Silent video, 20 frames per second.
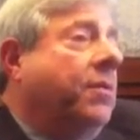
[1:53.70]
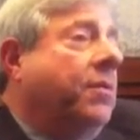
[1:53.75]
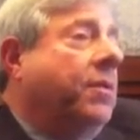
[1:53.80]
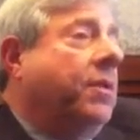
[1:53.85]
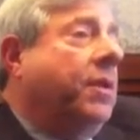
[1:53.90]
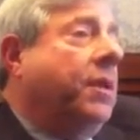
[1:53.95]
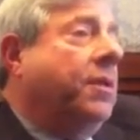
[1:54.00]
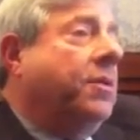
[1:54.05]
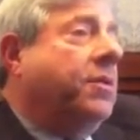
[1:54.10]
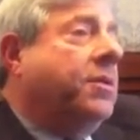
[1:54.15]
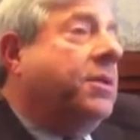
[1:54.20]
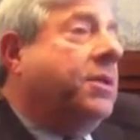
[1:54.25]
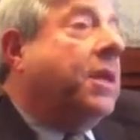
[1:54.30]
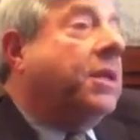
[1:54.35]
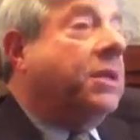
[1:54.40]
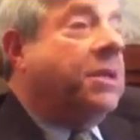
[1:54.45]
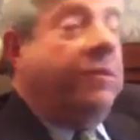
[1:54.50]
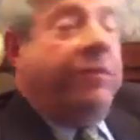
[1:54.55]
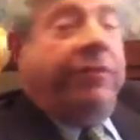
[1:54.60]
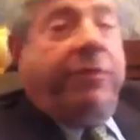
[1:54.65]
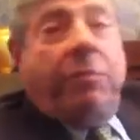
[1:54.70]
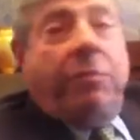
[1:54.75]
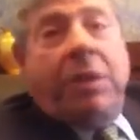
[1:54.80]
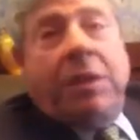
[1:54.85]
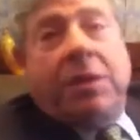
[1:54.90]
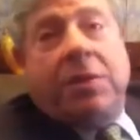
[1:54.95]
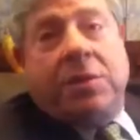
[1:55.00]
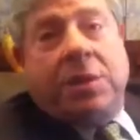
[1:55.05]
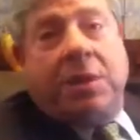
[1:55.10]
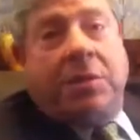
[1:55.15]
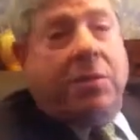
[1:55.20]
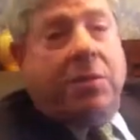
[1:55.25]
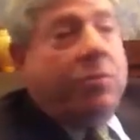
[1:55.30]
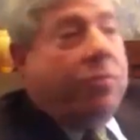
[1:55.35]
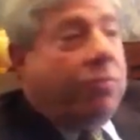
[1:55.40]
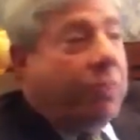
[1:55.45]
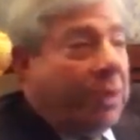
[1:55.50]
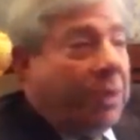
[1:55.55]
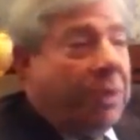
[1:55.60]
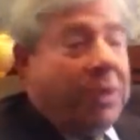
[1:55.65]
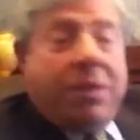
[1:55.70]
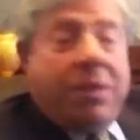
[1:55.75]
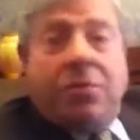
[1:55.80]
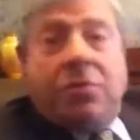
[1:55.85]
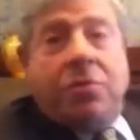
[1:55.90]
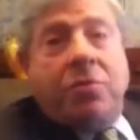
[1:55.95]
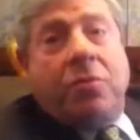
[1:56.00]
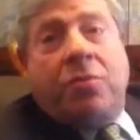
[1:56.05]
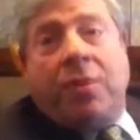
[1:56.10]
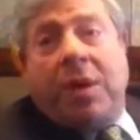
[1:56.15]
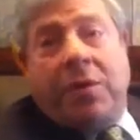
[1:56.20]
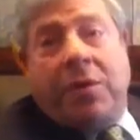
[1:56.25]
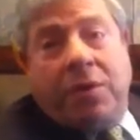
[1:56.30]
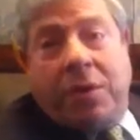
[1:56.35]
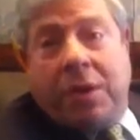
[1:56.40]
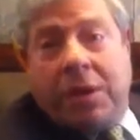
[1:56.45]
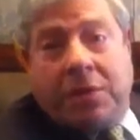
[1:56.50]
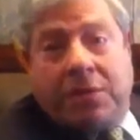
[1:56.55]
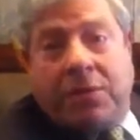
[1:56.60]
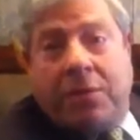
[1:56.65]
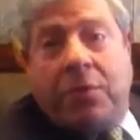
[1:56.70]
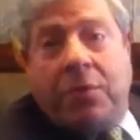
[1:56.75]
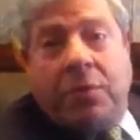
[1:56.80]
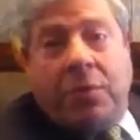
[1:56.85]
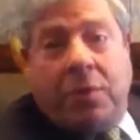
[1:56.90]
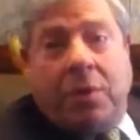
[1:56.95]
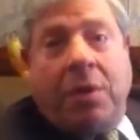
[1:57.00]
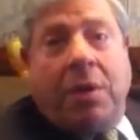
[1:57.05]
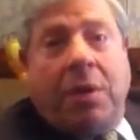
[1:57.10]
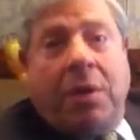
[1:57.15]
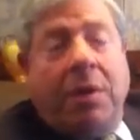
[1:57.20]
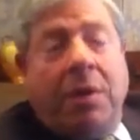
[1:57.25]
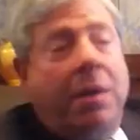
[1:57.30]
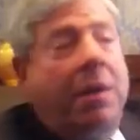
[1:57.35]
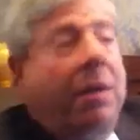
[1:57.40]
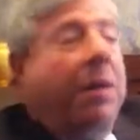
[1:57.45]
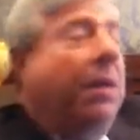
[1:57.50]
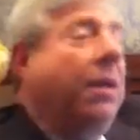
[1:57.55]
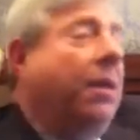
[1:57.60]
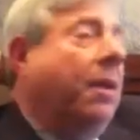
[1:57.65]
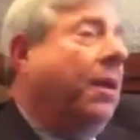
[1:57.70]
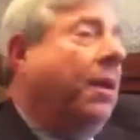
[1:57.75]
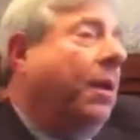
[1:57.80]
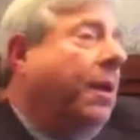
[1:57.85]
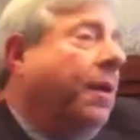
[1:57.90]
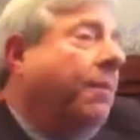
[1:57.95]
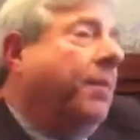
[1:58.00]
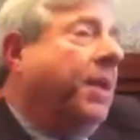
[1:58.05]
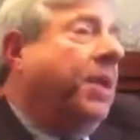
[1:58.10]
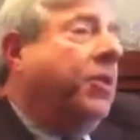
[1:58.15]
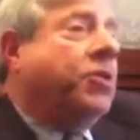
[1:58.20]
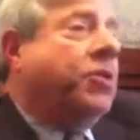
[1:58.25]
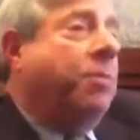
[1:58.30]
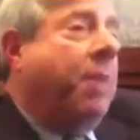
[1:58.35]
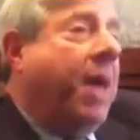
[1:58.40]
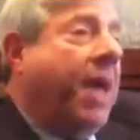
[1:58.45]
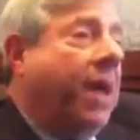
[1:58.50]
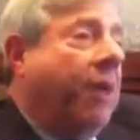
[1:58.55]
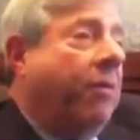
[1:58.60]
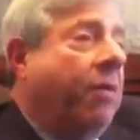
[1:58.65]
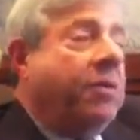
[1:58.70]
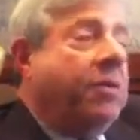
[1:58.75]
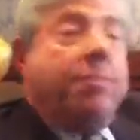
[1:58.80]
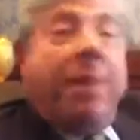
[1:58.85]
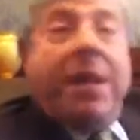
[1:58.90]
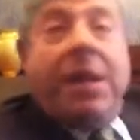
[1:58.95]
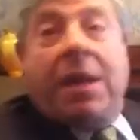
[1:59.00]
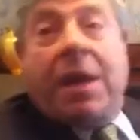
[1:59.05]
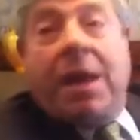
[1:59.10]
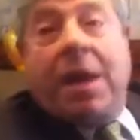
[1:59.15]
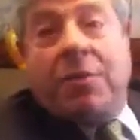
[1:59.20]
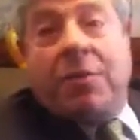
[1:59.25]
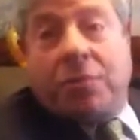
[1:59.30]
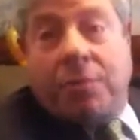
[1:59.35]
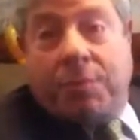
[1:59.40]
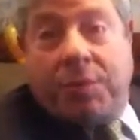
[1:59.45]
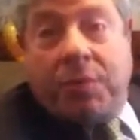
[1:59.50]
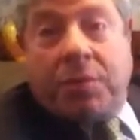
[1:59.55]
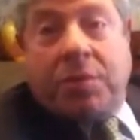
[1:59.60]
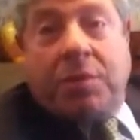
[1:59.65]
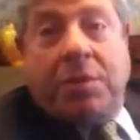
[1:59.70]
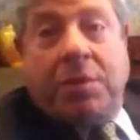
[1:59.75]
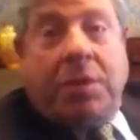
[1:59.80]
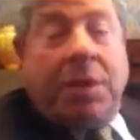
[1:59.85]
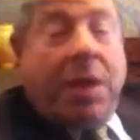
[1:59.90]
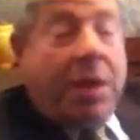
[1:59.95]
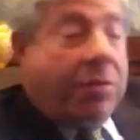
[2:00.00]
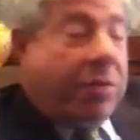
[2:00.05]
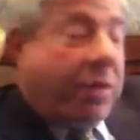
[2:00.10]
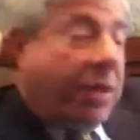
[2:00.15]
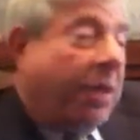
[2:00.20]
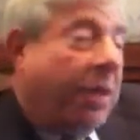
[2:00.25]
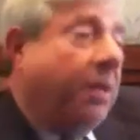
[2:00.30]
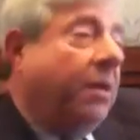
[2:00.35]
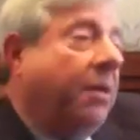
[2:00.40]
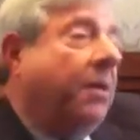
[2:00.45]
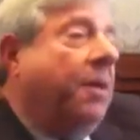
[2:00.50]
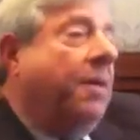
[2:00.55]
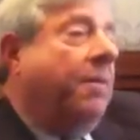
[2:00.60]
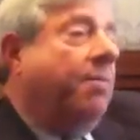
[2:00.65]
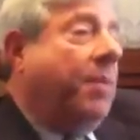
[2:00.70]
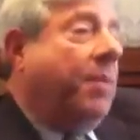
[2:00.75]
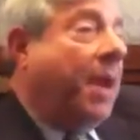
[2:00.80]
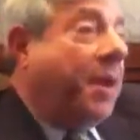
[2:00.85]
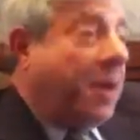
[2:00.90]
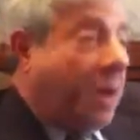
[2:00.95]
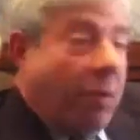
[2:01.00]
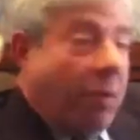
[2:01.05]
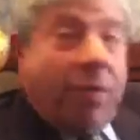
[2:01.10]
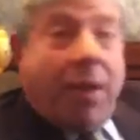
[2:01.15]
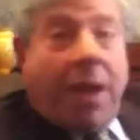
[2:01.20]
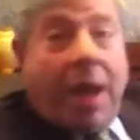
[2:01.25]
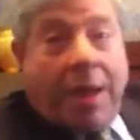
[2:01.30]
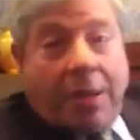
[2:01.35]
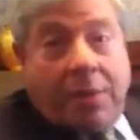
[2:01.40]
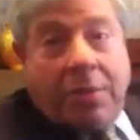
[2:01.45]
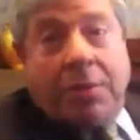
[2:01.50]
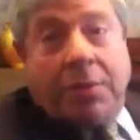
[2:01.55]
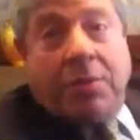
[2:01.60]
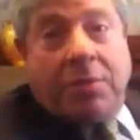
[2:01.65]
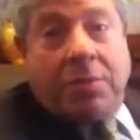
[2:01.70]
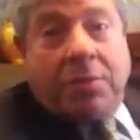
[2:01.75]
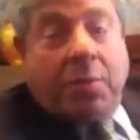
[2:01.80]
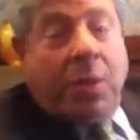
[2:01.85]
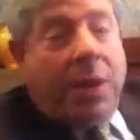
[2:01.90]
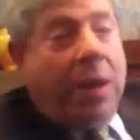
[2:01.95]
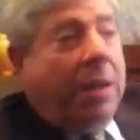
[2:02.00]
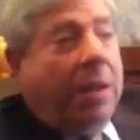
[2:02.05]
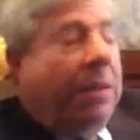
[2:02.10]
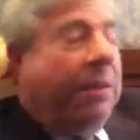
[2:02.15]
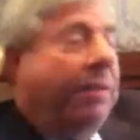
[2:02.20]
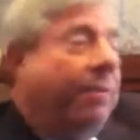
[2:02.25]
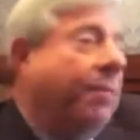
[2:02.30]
incentive for me is that you really could do great things for New York. Each mayor has made a contribution, and I know that I could as well.